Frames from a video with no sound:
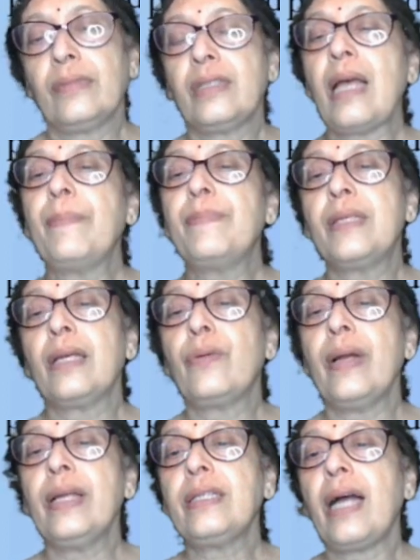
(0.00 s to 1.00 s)

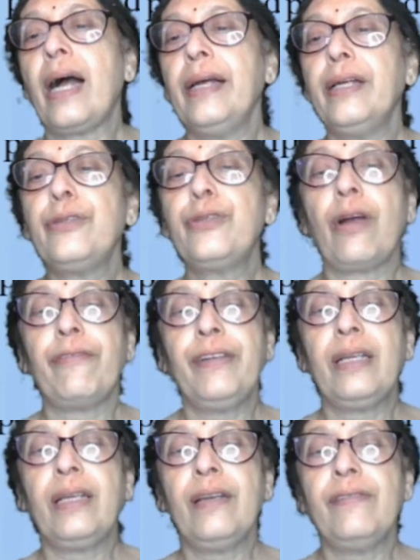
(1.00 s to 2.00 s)
subsequent higher
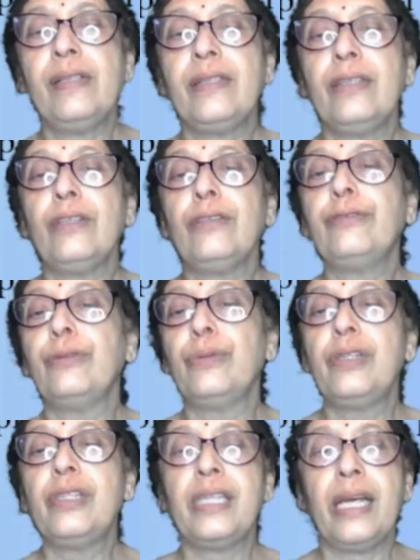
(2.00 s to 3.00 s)
trophic levels in the
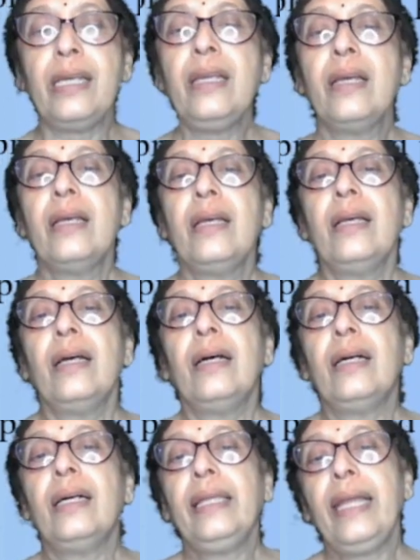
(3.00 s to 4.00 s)
food chain.
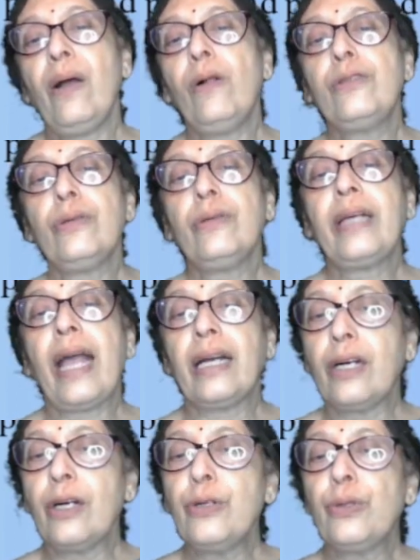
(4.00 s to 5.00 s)
They also
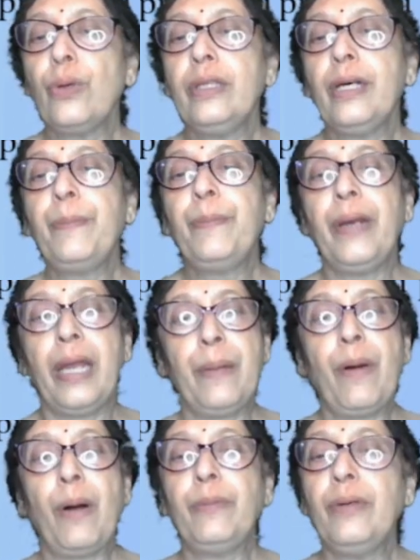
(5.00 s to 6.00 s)
can control the prey
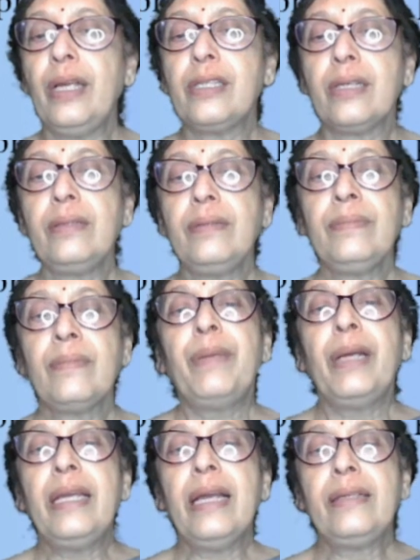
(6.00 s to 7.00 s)
population.
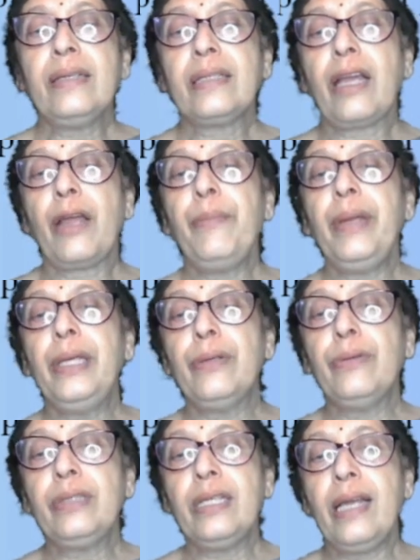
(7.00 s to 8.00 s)
Predators can be
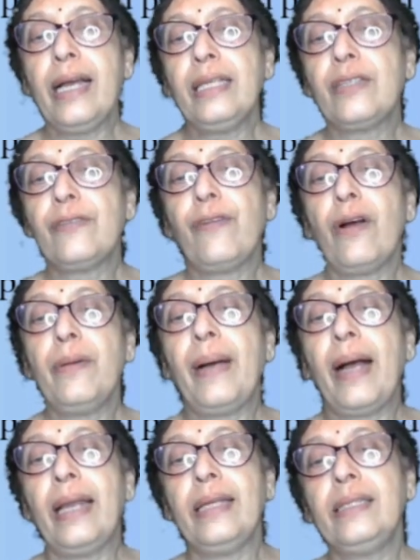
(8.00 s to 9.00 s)
utilized for
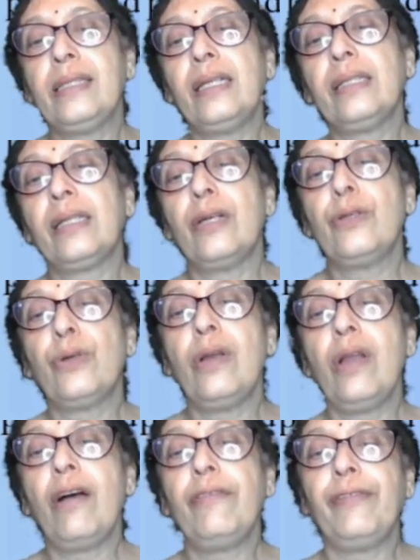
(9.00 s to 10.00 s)
biological
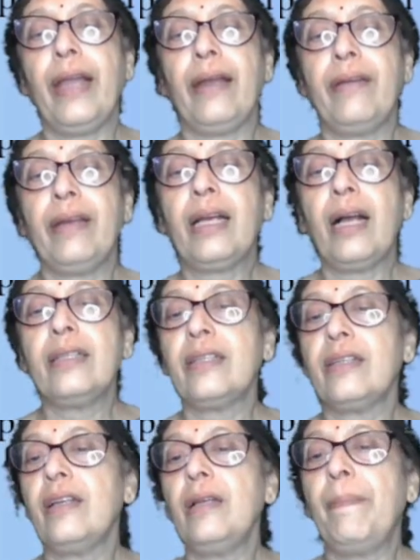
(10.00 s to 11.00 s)
control of
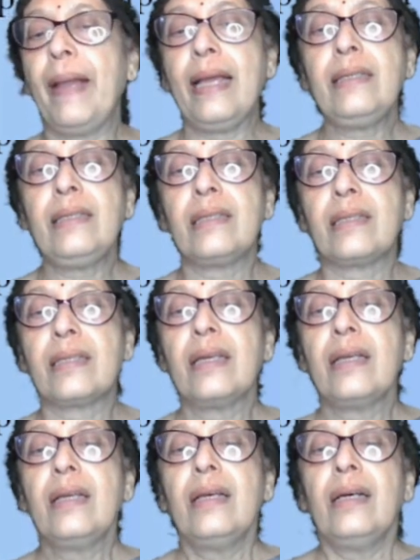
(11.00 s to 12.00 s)
agricultural pests.
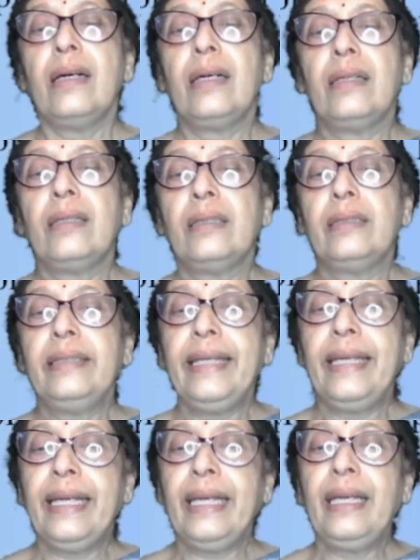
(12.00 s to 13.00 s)

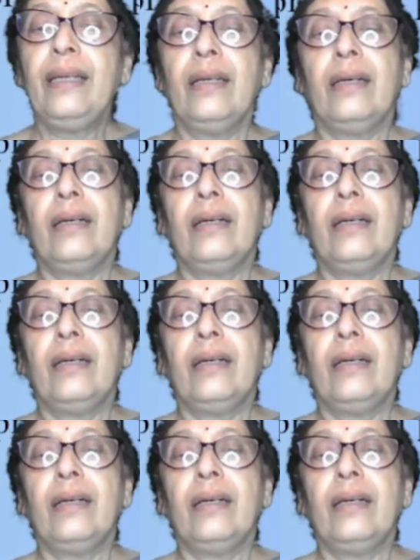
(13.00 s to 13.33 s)
They